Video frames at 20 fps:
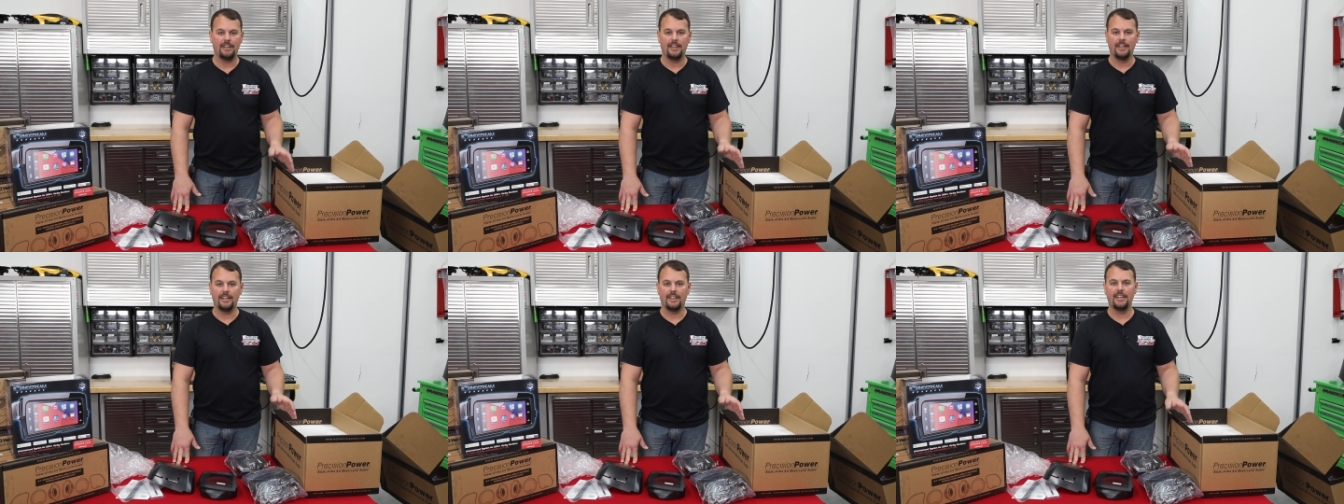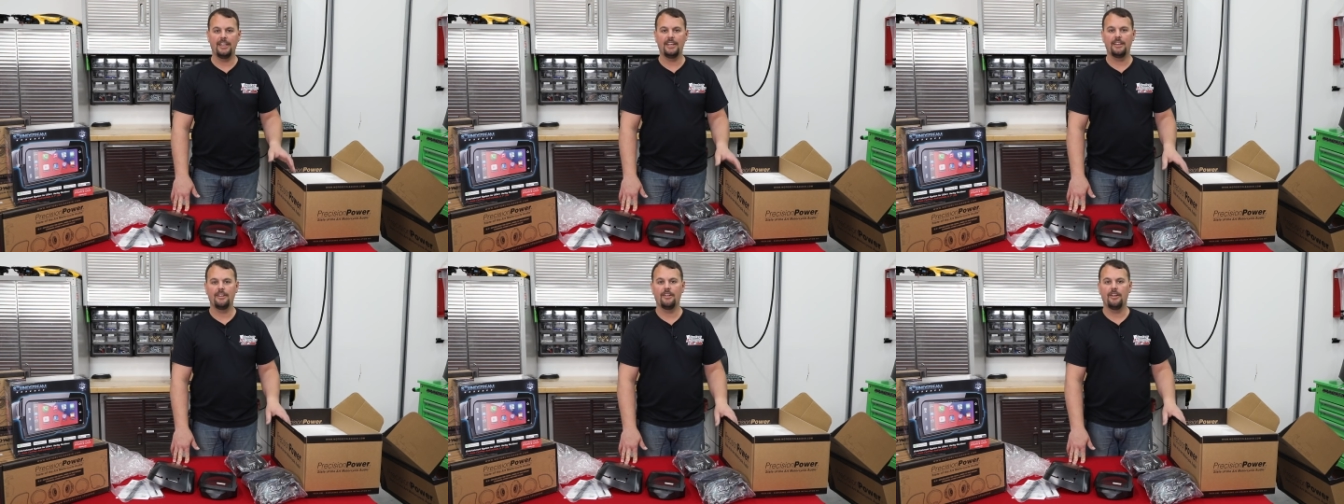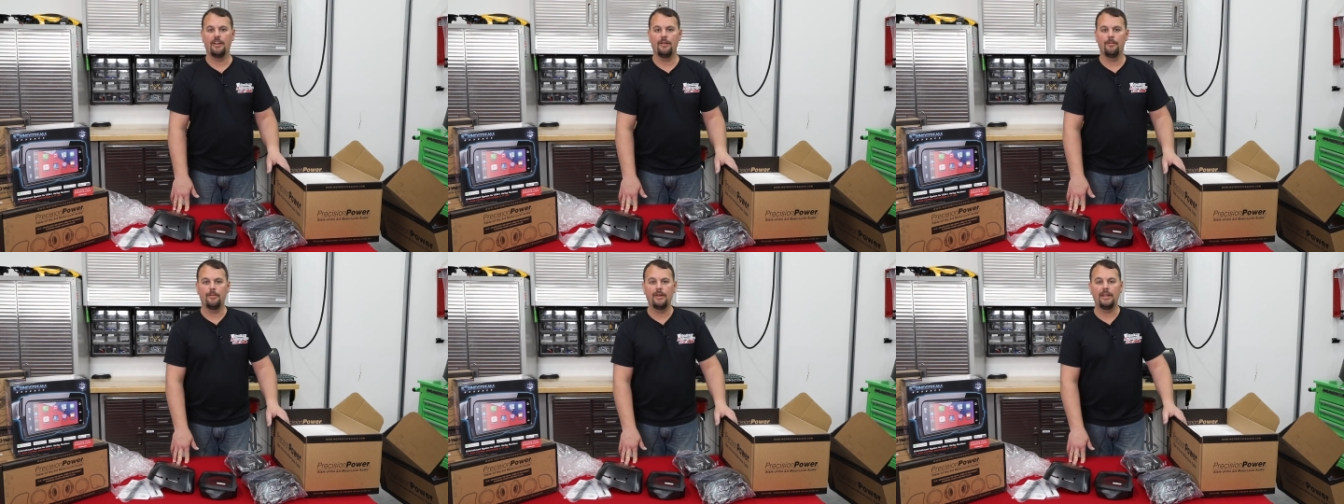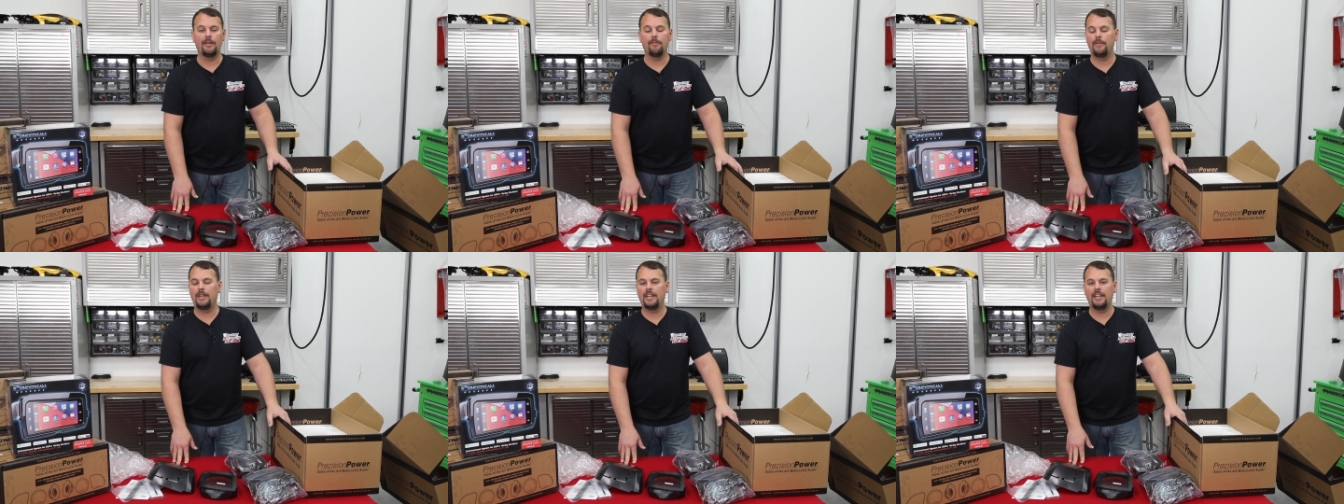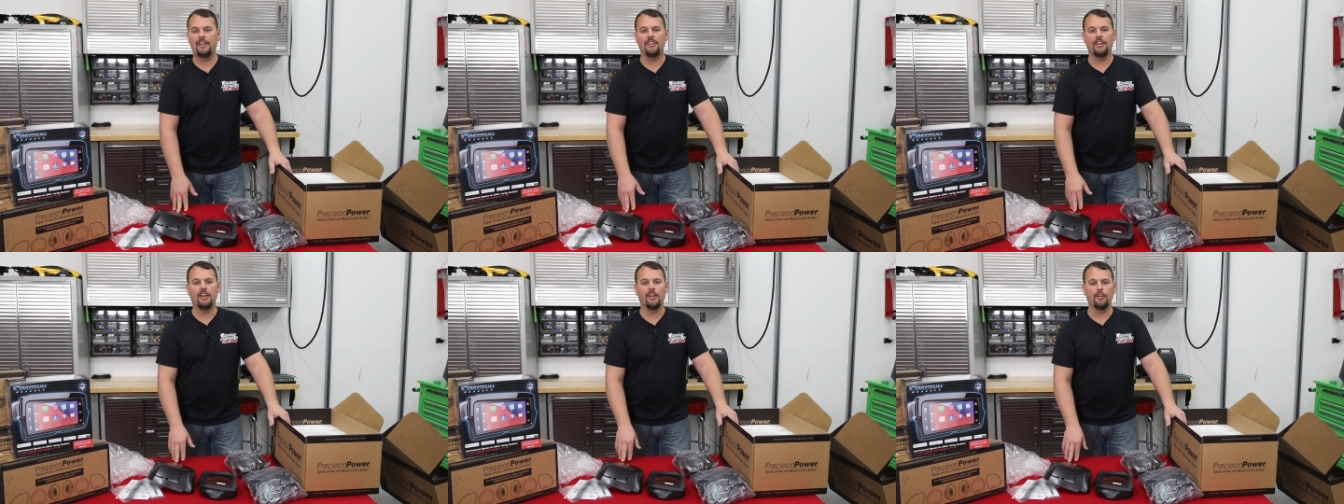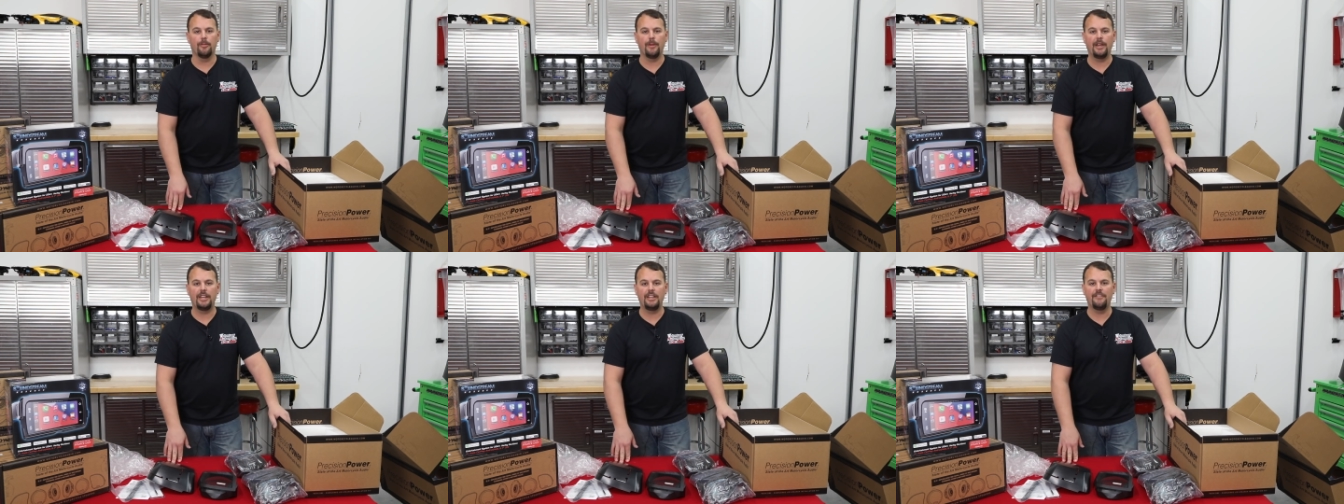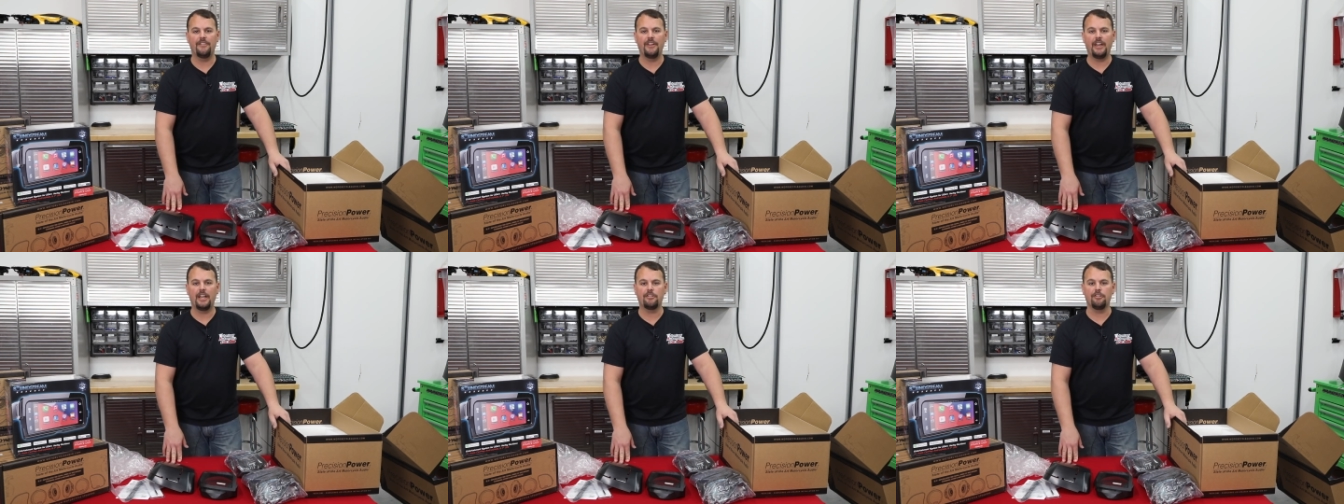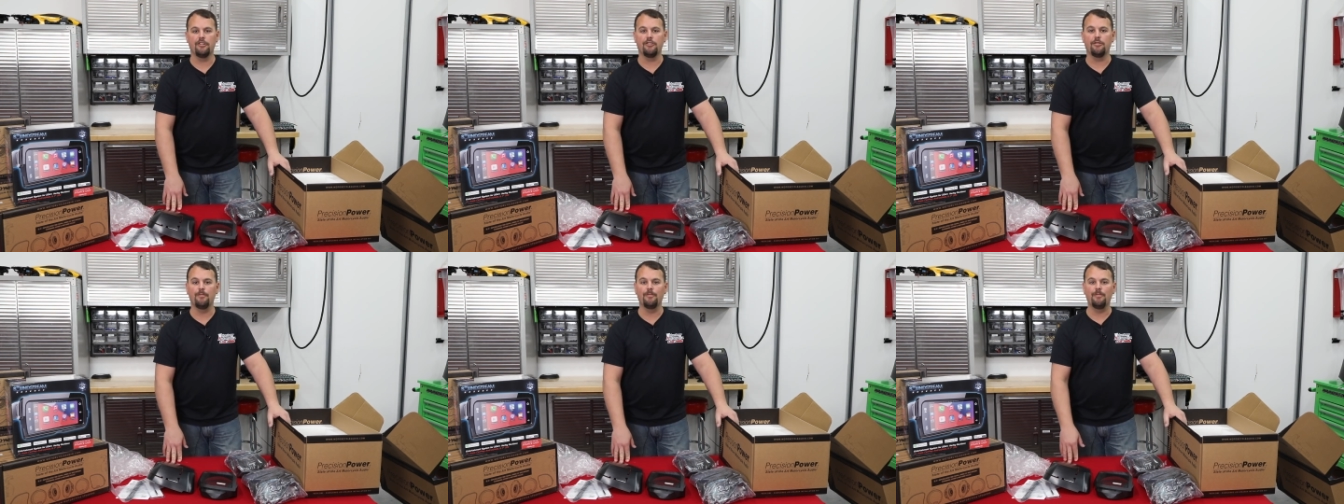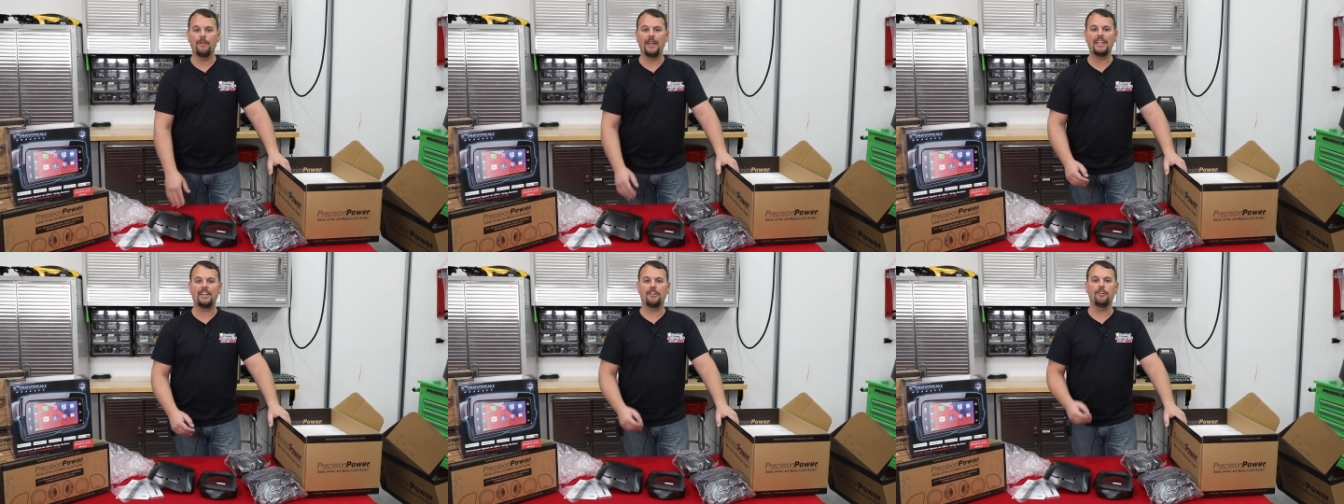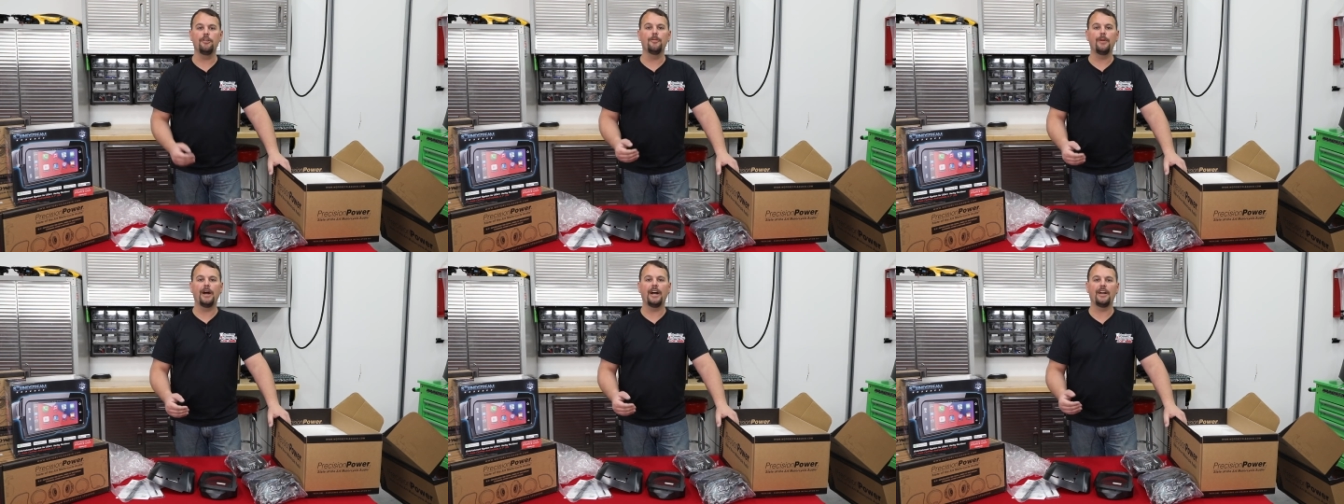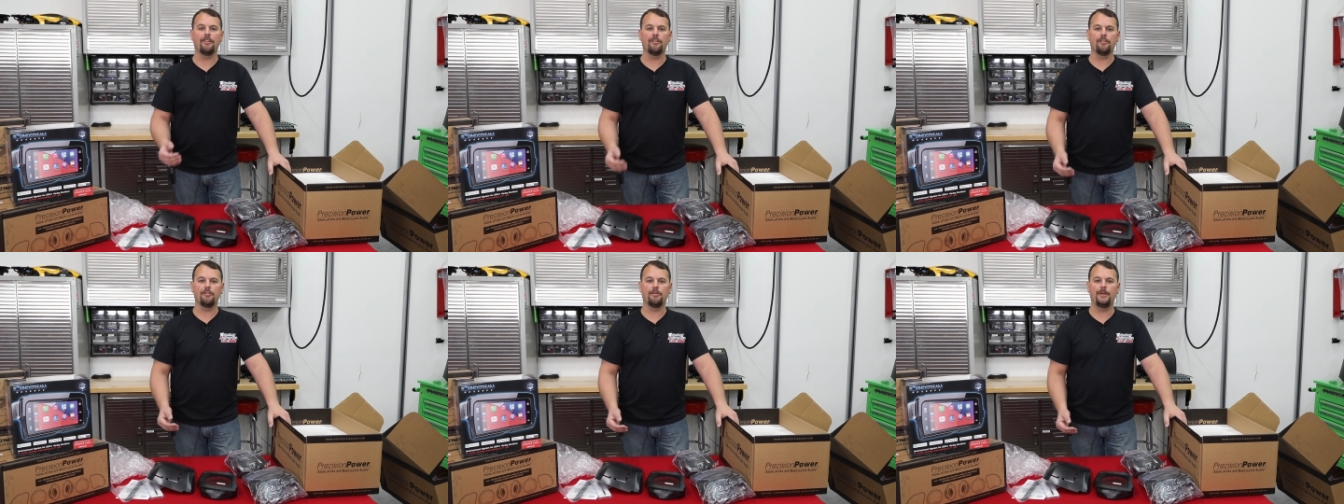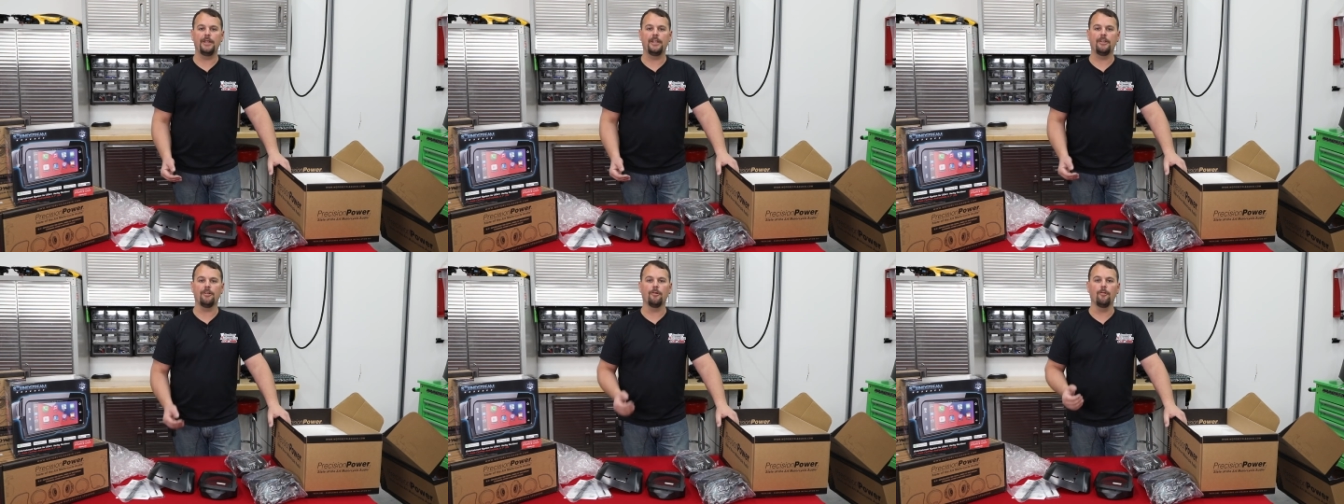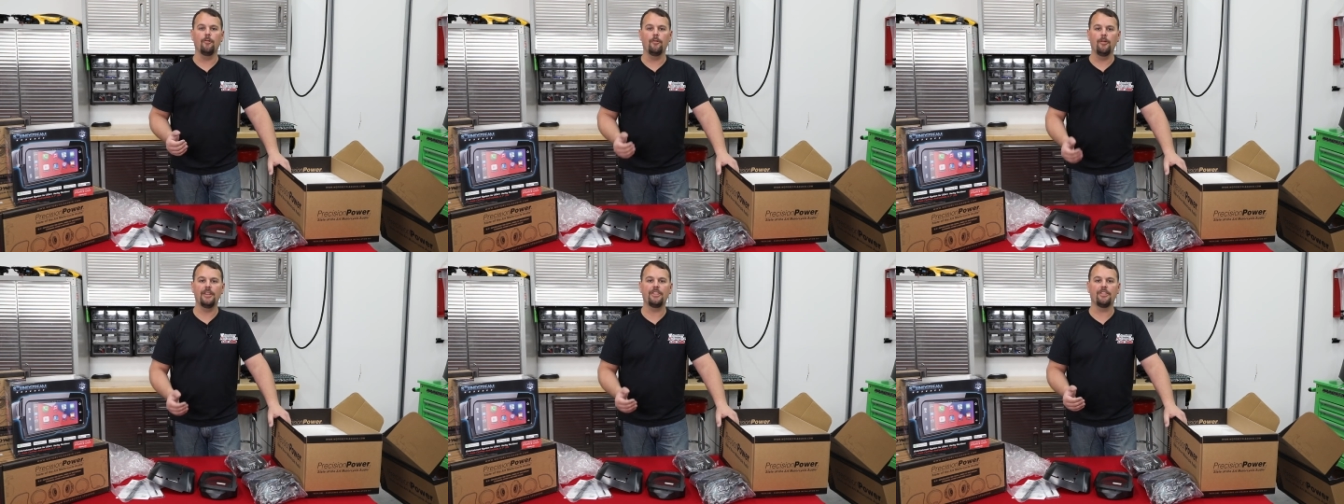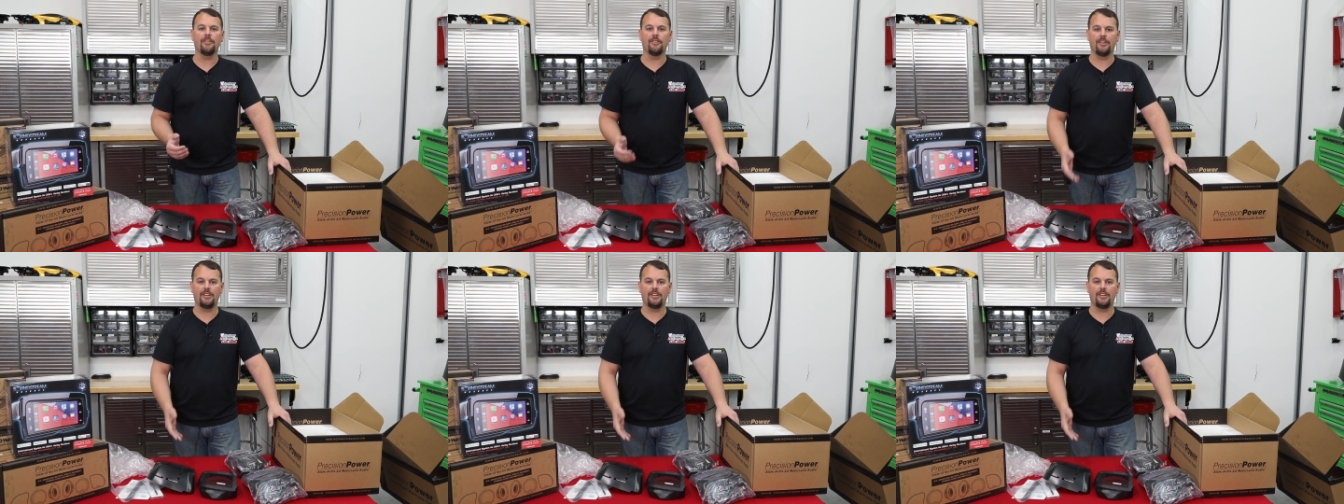Again, many of the other manufacturers make you buy their speaker with their